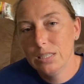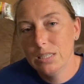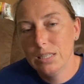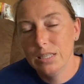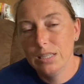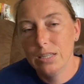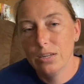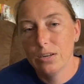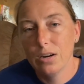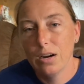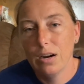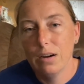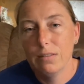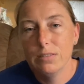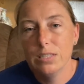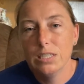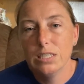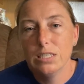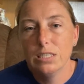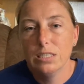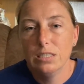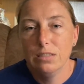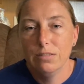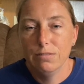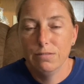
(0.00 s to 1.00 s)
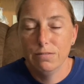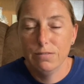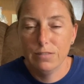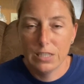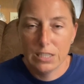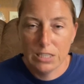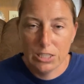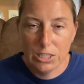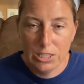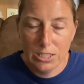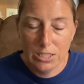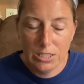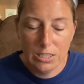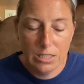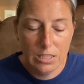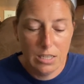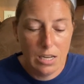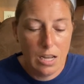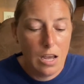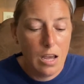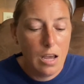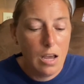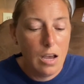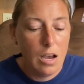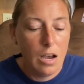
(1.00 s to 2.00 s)
They're obviously fiction,
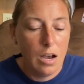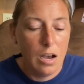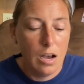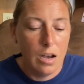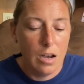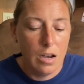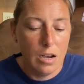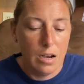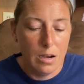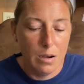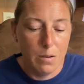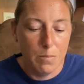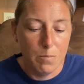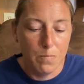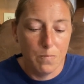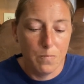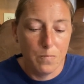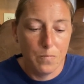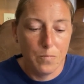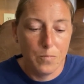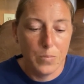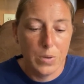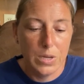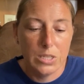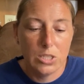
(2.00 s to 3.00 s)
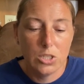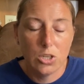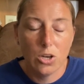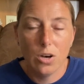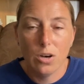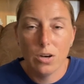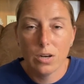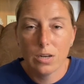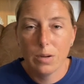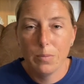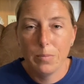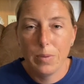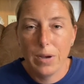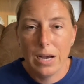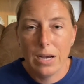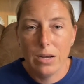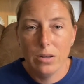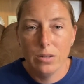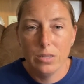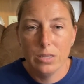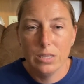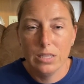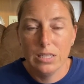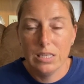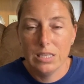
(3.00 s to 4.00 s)
but talk
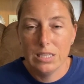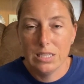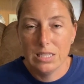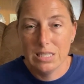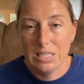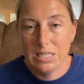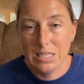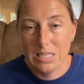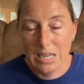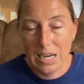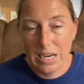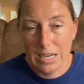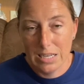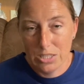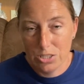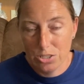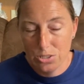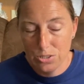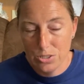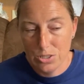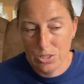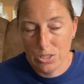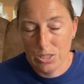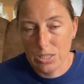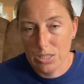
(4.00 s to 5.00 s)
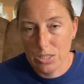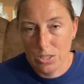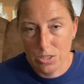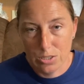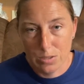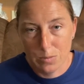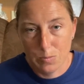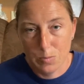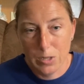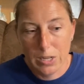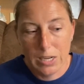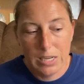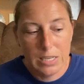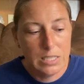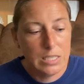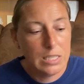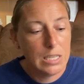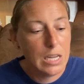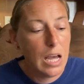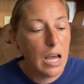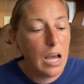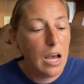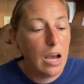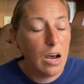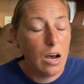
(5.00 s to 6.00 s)
about these disasters that took place.
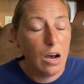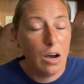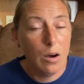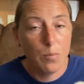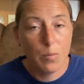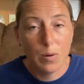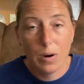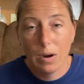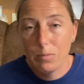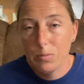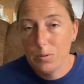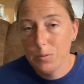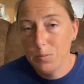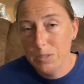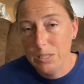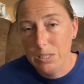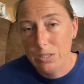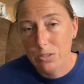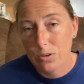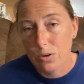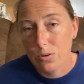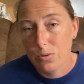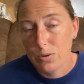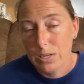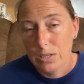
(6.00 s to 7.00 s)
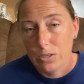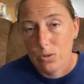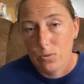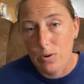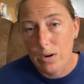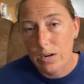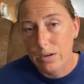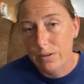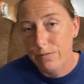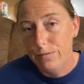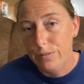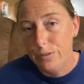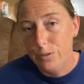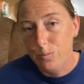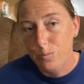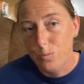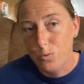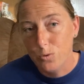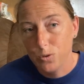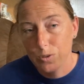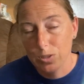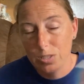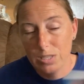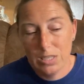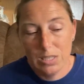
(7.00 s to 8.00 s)
I'll probably throw in quite a few
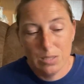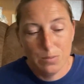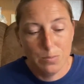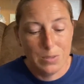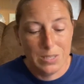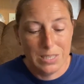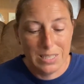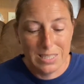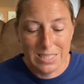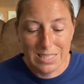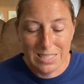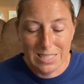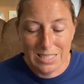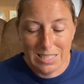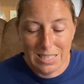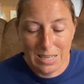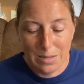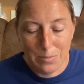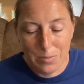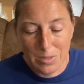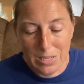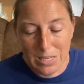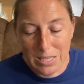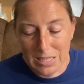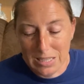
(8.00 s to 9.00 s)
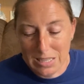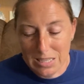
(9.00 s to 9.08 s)
more of these because it's same thing.